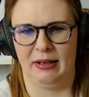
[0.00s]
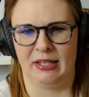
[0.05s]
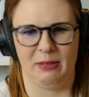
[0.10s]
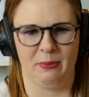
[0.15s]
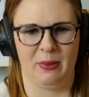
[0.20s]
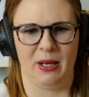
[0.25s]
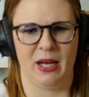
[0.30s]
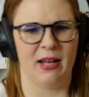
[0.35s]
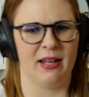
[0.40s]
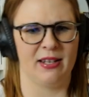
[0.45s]
Is it
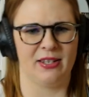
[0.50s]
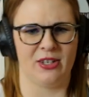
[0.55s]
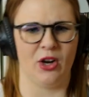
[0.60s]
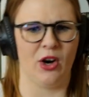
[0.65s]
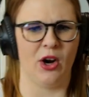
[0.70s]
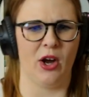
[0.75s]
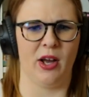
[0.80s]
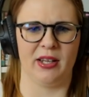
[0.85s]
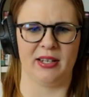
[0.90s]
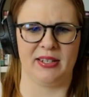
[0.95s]
because they're
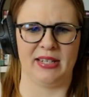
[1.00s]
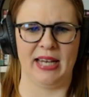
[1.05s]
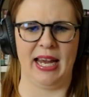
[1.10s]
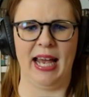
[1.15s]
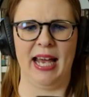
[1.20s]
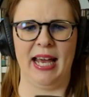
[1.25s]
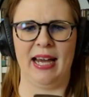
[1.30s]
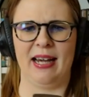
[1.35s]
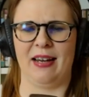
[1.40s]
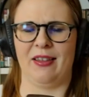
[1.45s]
all
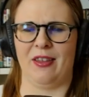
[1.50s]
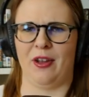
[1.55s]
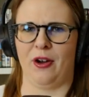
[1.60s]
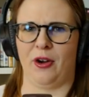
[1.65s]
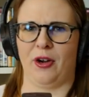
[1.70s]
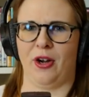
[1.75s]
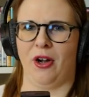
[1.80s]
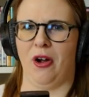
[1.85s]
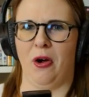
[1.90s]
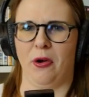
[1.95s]
dead and they're
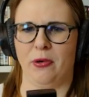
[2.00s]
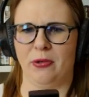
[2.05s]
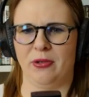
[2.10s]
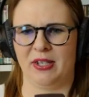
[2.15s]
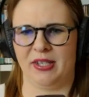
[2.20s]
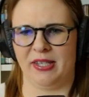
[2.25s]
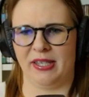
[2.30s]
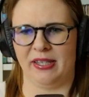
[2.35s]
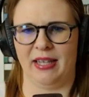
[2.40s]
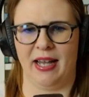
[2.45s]

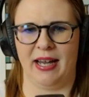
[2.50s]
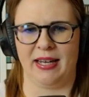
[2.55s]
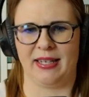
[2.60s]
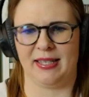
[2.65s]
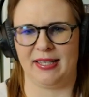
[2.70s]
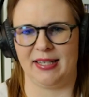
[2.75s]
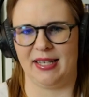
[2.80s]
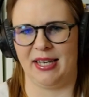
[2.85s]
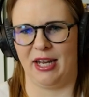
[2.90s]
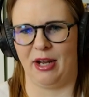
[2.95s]
ghosts and like
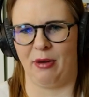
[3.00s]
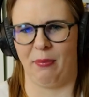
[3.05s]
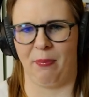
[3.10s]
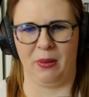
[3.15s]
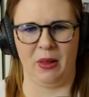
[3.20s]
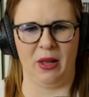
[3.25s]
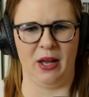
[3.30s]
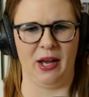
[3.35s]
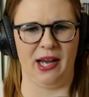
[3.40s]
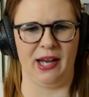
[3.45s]
seeing
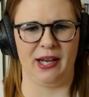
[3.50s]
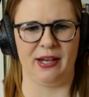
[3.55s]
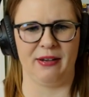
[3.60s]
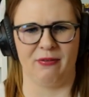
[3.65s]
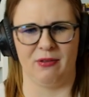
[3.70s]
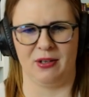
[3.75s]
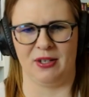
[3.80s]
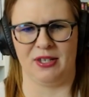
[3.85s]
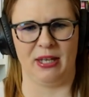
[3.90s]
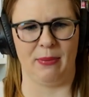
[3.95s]
blood
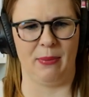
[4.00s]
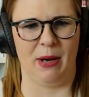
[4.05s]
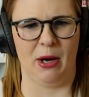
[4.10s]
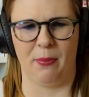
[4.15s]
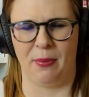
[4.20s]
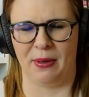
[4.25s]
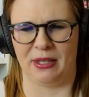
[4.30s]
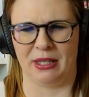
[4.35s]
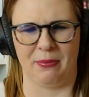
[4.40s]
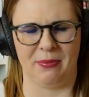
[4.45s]
will somehow
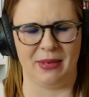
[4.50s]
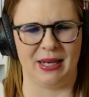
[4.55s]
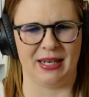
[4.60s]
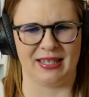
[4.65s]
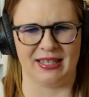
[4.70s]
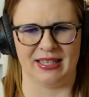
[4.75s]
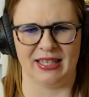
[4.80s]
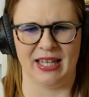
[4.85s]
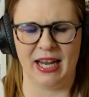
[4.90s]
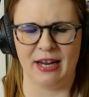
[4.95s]
bring them back
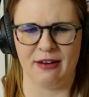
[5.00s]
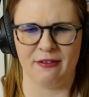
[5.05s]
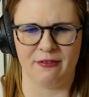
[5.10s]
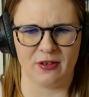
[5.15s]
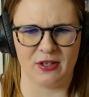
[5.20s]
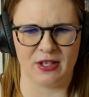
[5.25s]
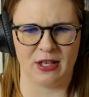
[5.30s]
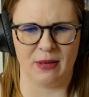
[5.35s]
to life or